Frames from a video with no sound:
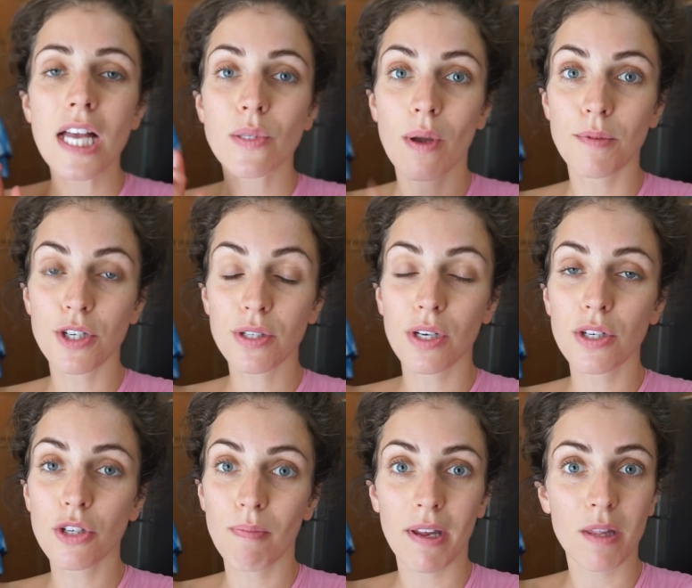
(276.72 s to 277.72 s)
So I'm just going
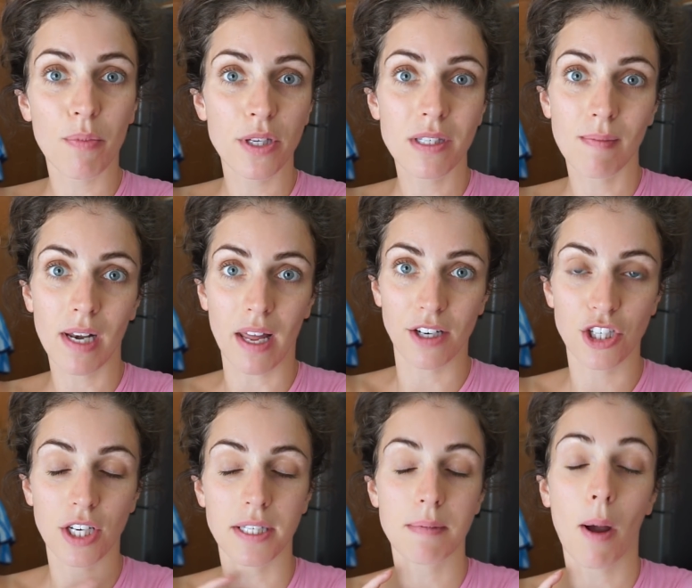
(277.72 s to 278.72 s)
to do me and the boys some
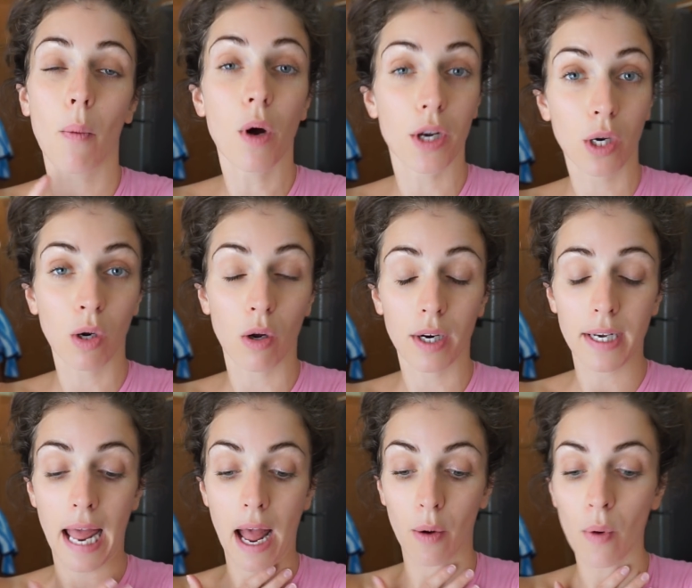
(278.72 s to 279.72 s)
lunch. It's about one o'clock
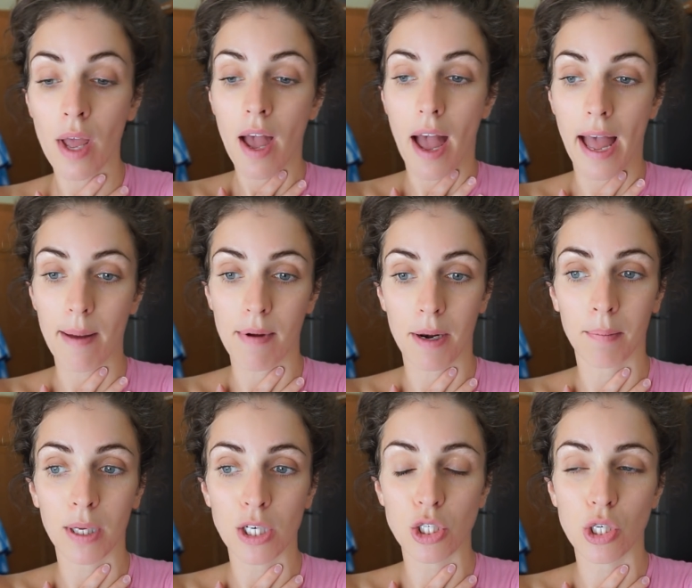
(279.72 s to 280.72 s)
now, um, and I'm
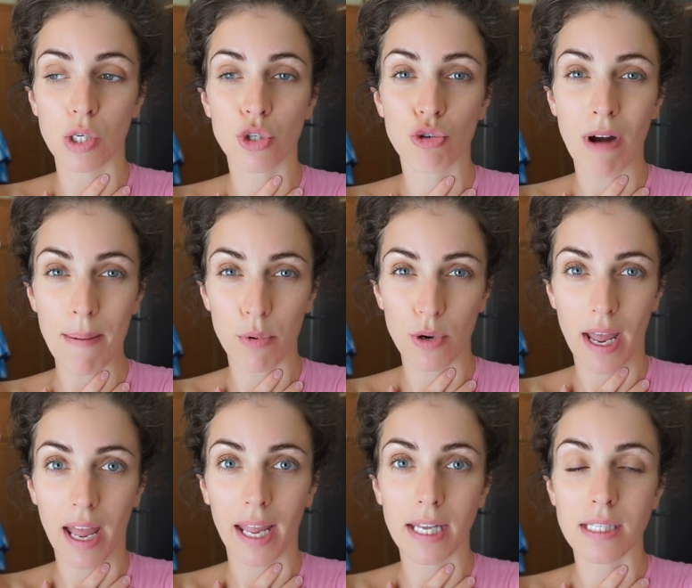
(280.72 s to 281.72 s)
going to do scrambled
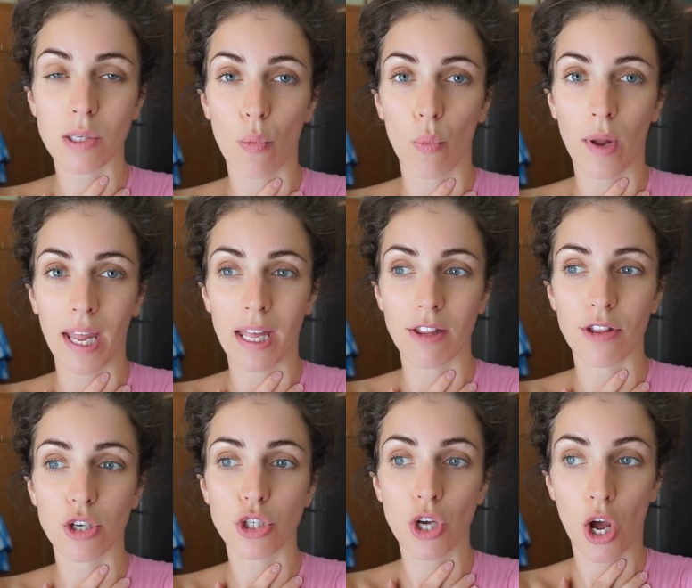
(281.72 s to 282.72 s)
eggs with
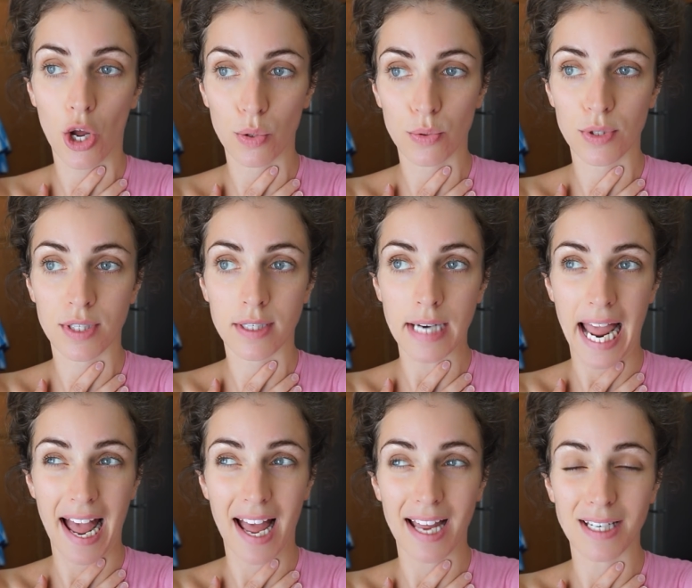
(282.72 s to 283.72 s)
toast
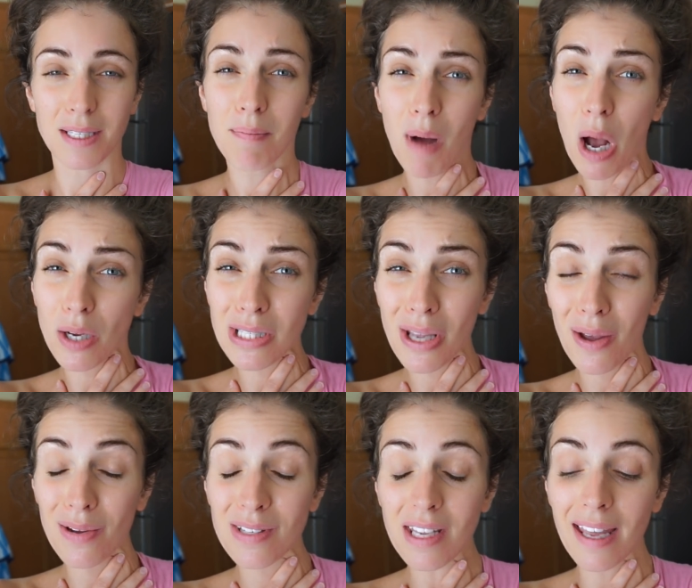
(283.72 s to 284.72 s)
and
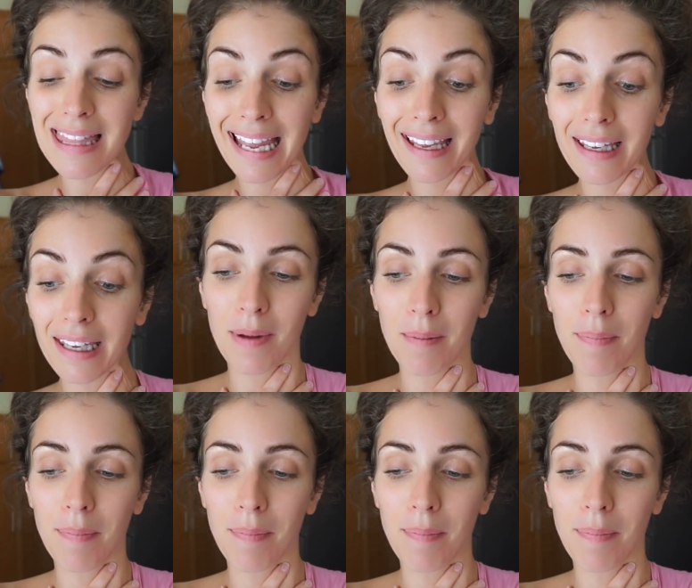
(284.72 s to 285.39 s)
tomatoes, I think.